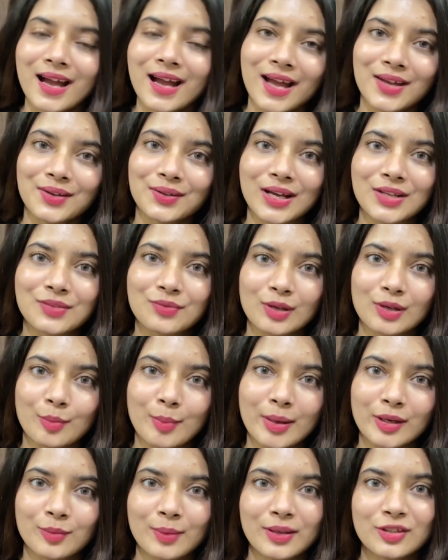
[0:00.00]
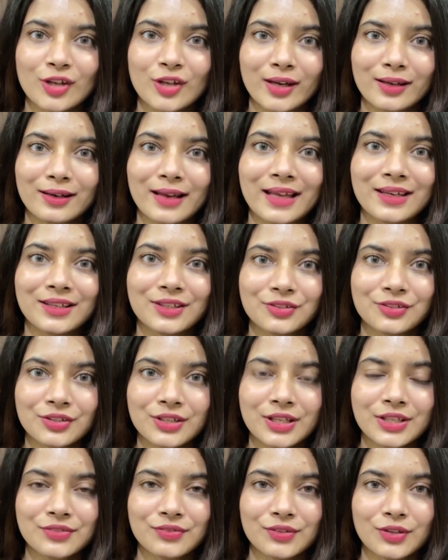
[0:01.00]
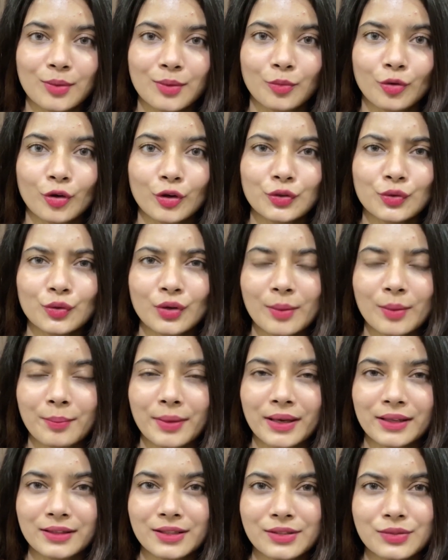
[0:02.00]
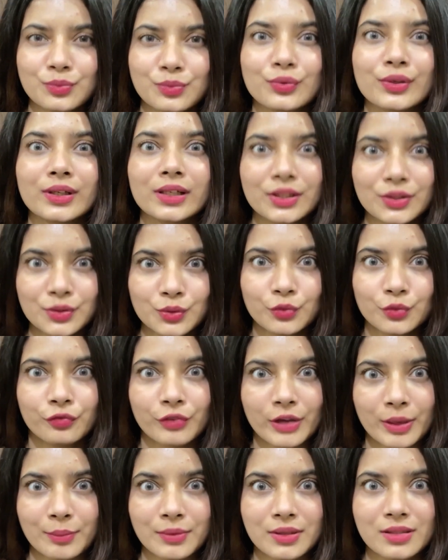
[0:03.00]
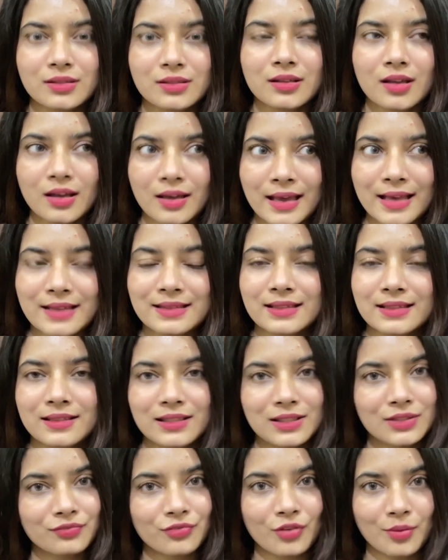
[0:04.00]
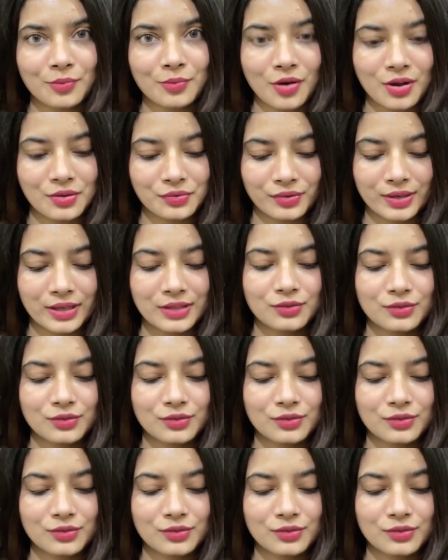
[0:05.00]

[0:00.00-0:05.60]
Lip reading: Hi guys, welcome back to my channel, and in today's video I'm going to compare these really two famous essences from Cosrx.